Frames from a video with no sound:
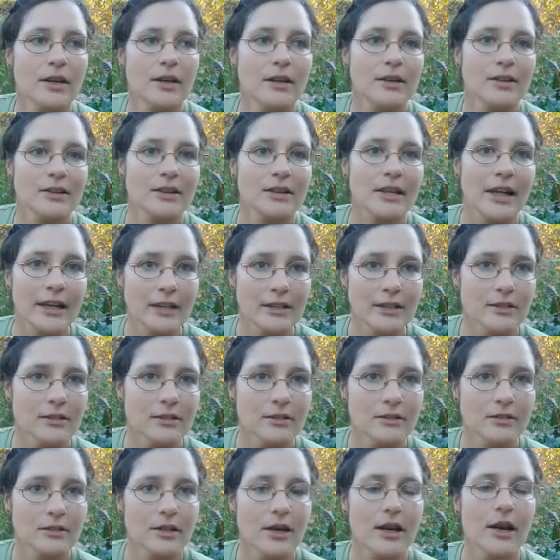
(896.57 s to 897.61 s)
light,
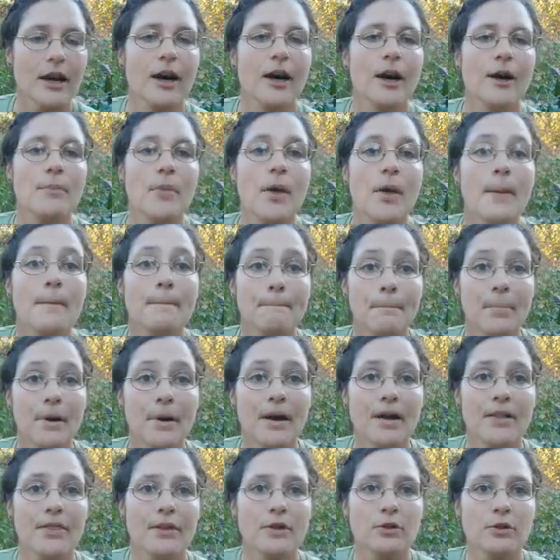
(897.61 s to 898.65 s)

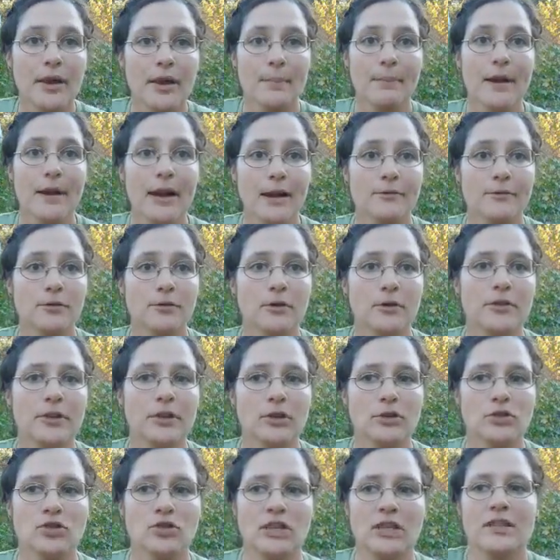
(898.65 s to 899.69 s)
but they're like packed full of
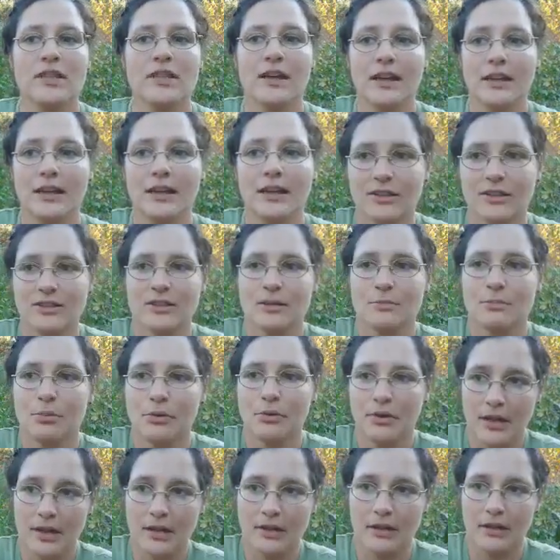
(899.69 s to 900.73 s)
energy that the
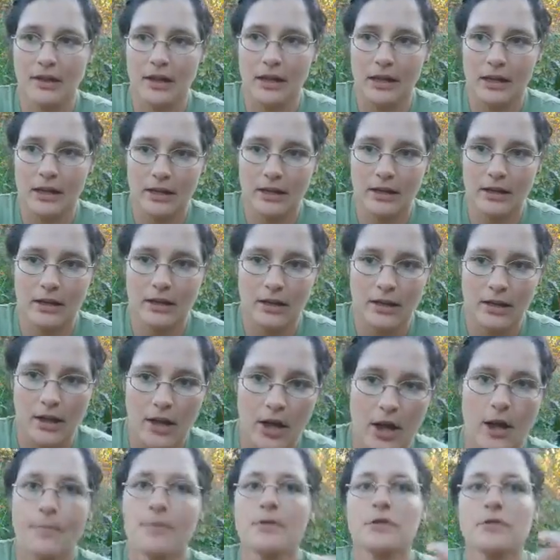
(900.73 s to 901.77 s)
plant like
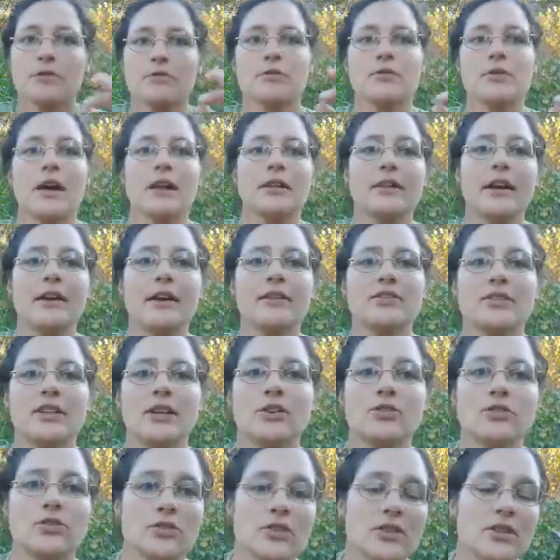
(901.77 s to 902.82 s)
up and through that life
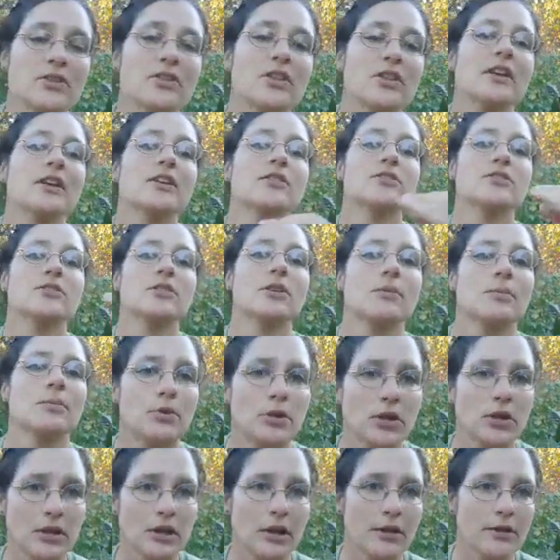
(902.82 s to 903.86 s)
stage so that they can start
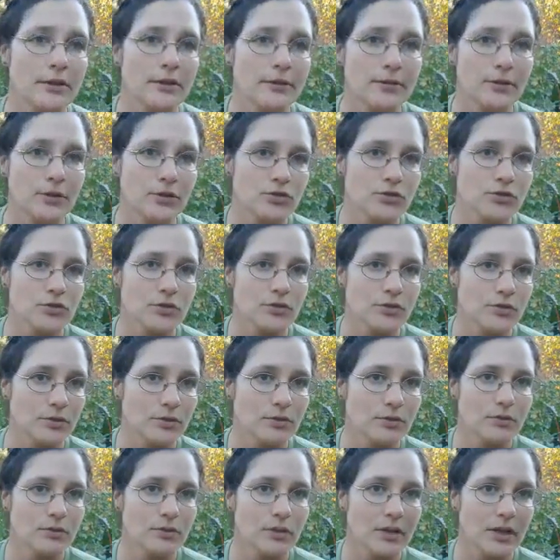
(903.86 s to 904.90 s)
putting on their first true
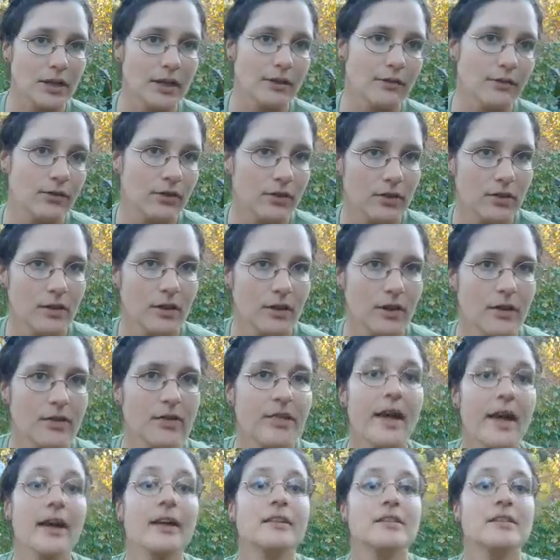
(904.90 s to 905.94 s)
leaves
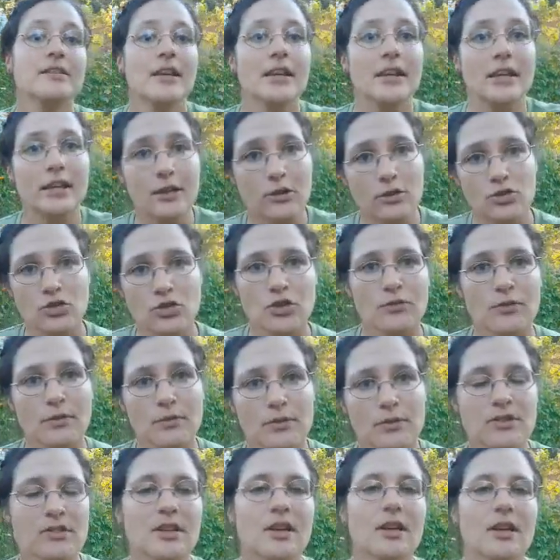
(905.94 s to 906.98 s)
that take energy from
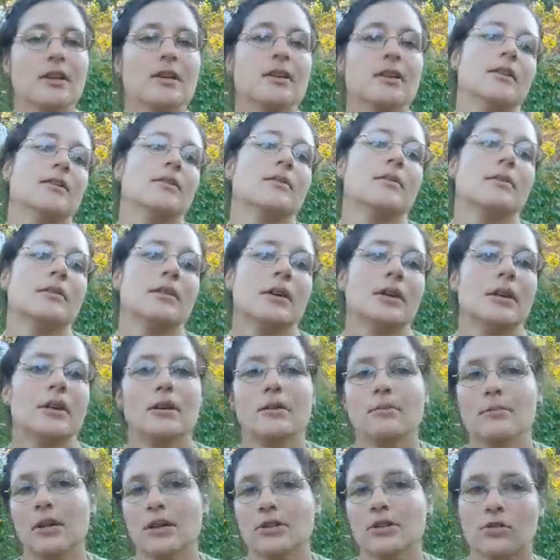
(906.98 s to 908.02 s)
the sun and
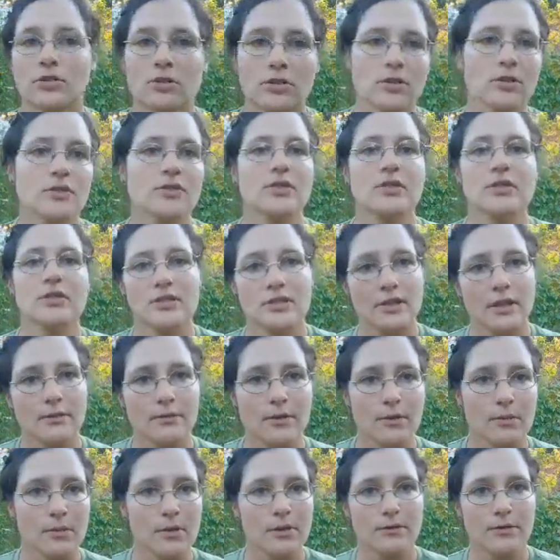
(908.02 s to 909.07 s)
make sugars and stuff
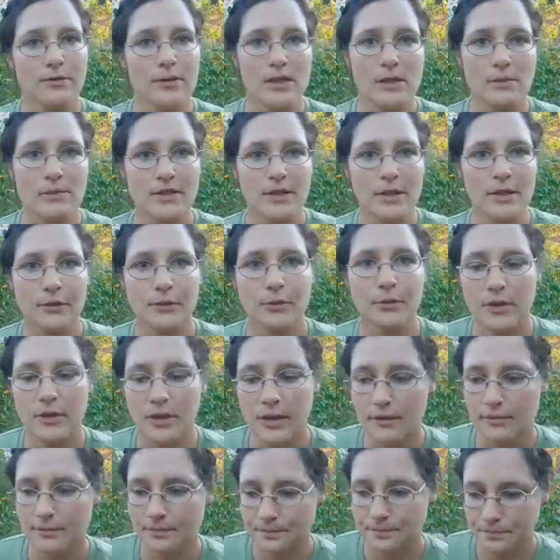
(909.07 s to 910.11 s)
from it and feed themselves with
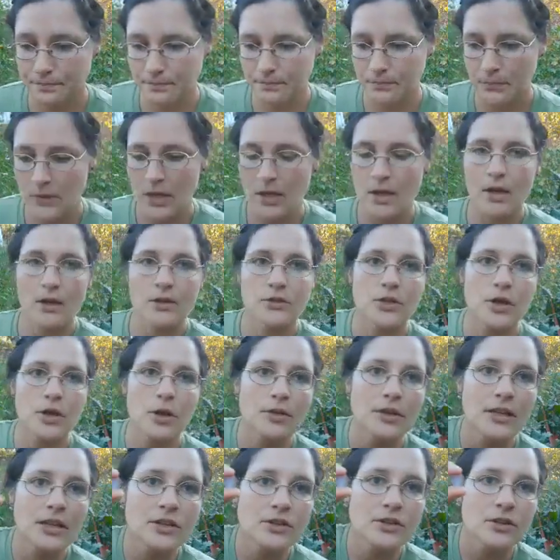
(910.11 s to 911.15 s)
it. So
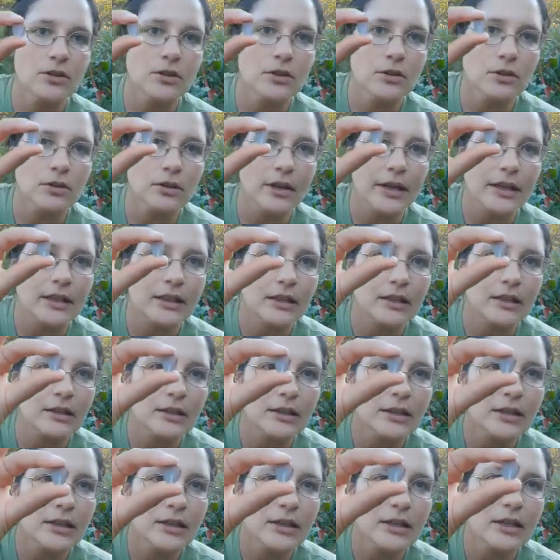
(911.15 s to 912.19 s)
these are like these
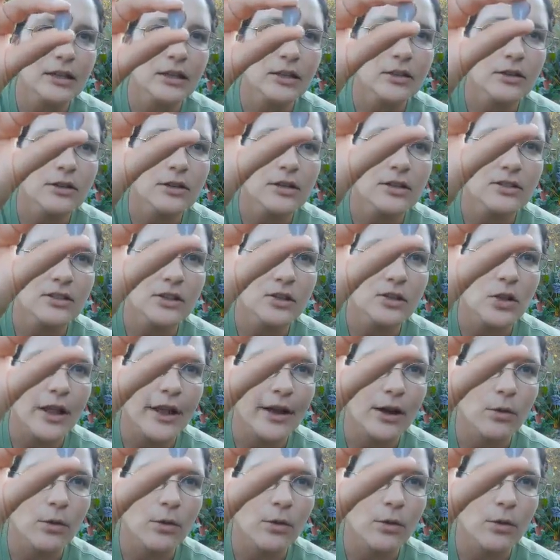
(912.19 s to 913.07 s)
little like